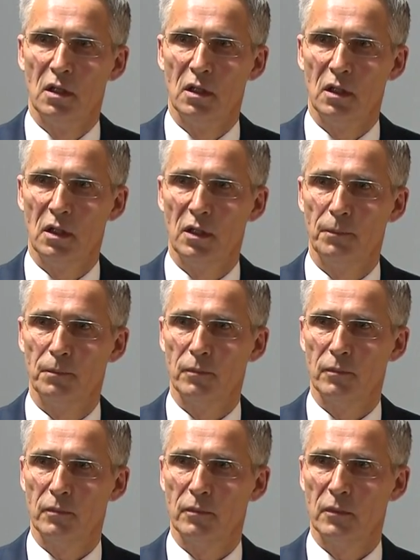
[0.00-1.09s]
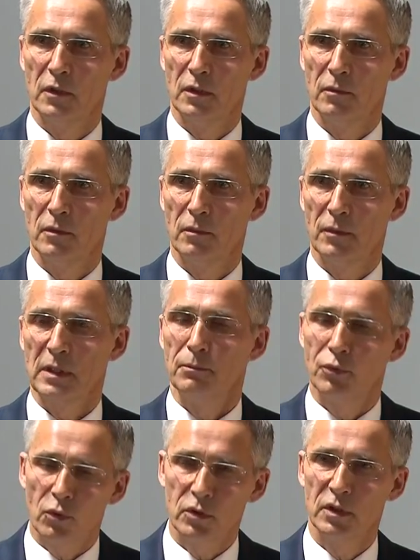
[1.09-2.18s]
But the
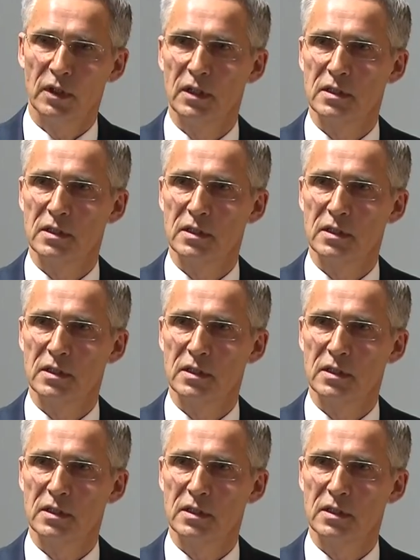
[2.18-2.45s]
important thing